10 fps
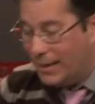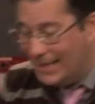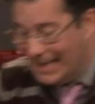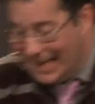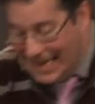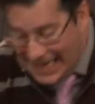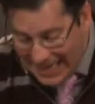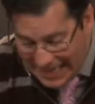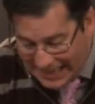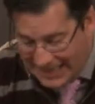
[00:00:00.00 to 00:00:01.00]

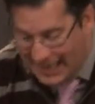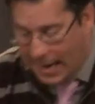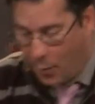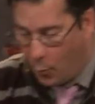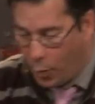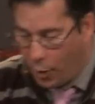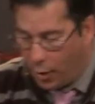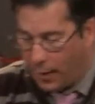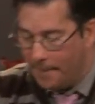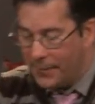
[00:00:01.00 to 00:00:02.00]
lean into that
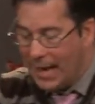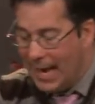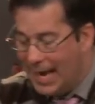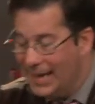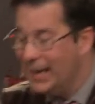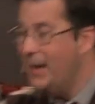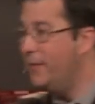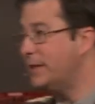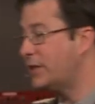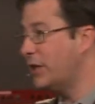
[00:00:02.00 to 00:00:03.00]
work and
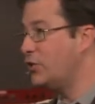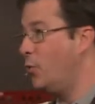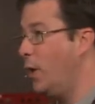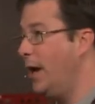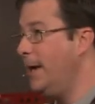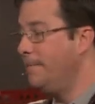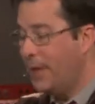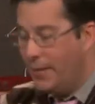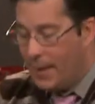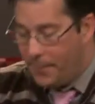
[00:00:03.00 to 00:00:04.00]
live in such a way
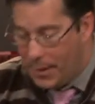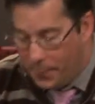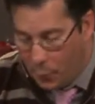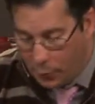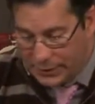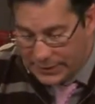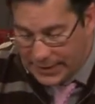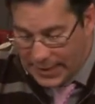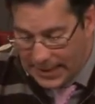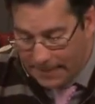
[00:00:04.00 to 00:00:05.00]
that people would
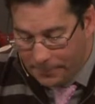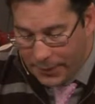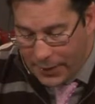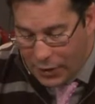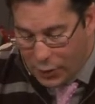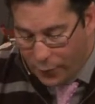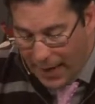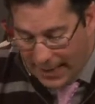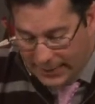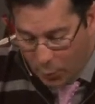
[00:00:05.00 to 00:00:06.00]
see that you have
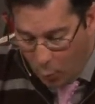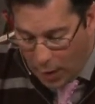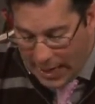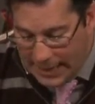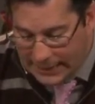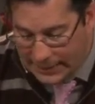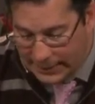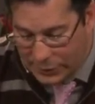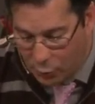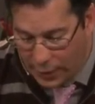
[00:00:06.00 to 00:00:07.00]
acted
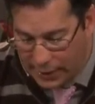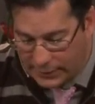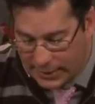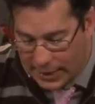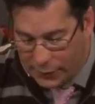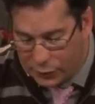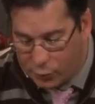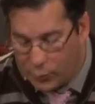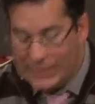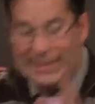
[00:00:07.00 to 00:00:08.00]
wisely toward outsiders,
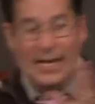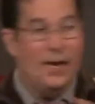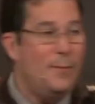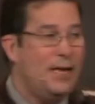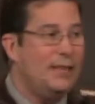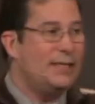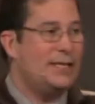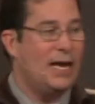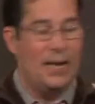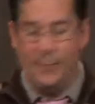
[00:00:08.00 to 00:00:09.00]
redeeming the
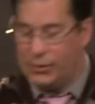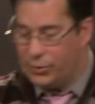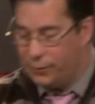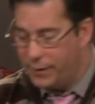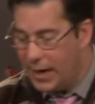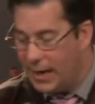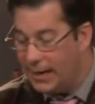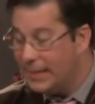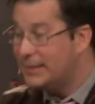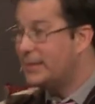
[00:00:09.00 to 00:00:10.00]
time that you've
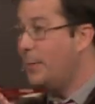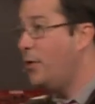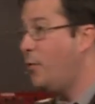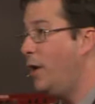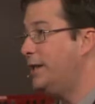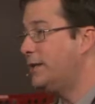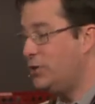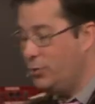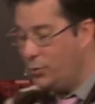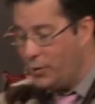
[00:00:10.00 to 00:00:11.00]
got. And some of the ways
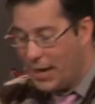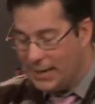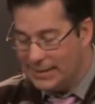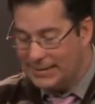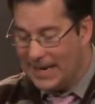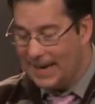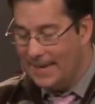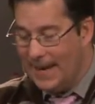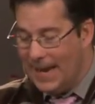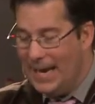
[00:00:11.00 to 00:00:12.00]
that you do that is that
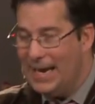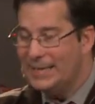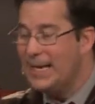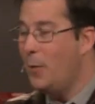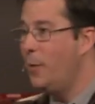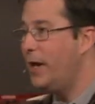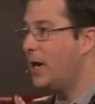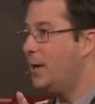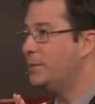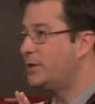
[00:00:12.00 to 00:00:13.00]
is that when it
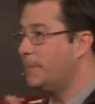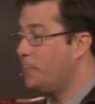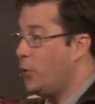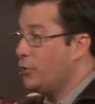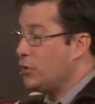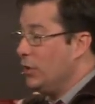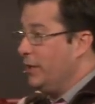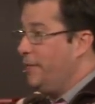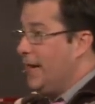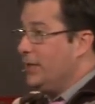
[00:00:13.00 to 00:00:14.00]
comes to
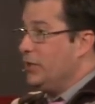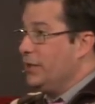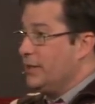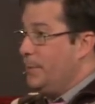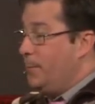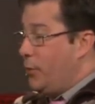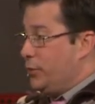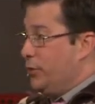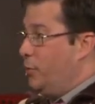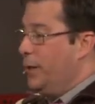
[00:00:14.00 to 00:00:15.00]
personal evangelism and
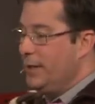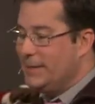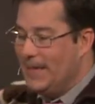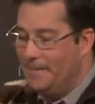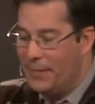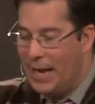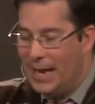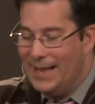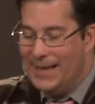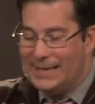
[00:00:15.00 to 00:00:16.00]
personal witnessing,
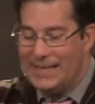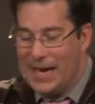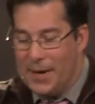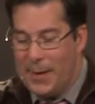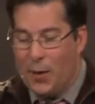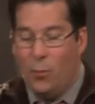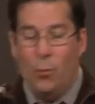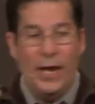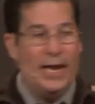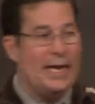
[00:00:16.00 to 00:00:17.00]
that it's not about
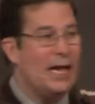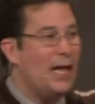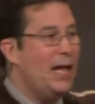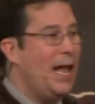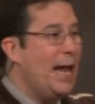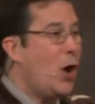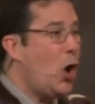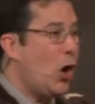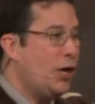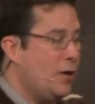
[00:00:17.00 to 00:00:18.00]
winning an
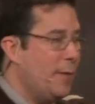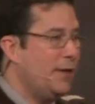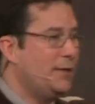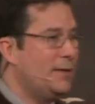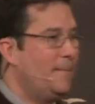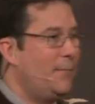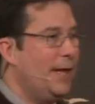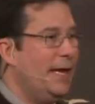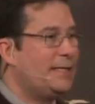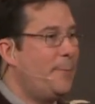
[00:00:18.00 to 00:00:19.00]
argument,
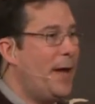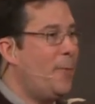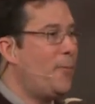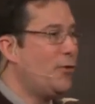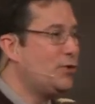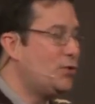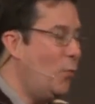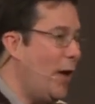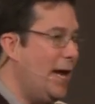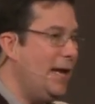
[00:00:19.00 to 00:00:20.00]
it's about
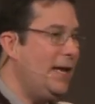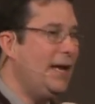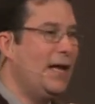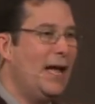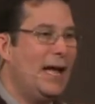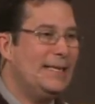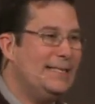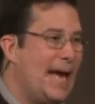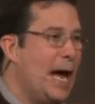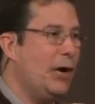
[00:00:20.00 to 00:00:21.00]
persuading a
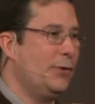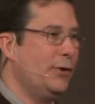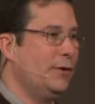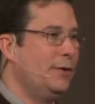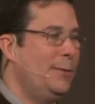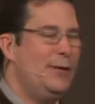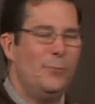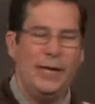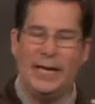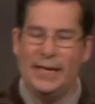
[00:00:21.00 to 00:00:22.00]
doubter. I mean,
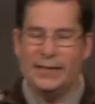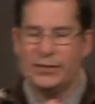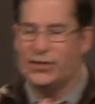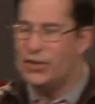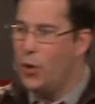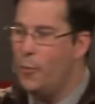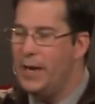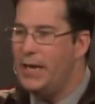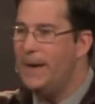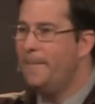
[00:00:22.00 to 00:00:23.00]
we get into so
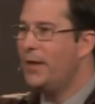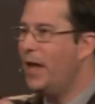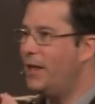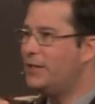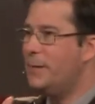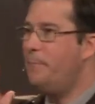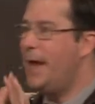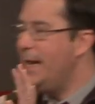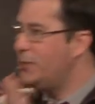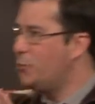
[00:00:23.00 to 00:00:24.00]
many uh,
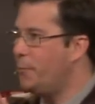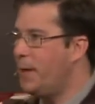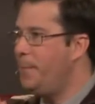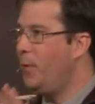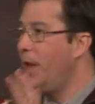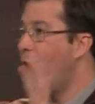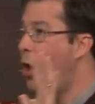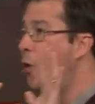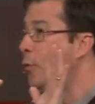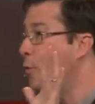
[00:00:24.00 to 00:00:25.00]
debates with people, and
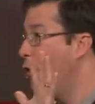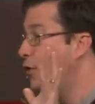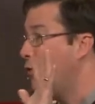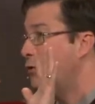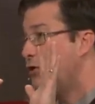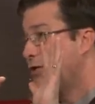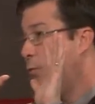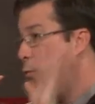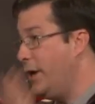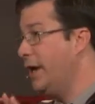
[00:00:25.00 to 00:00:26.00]
all we want to do is just
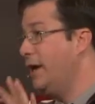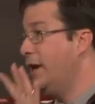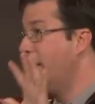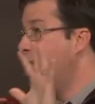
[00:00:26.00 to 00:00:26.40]
win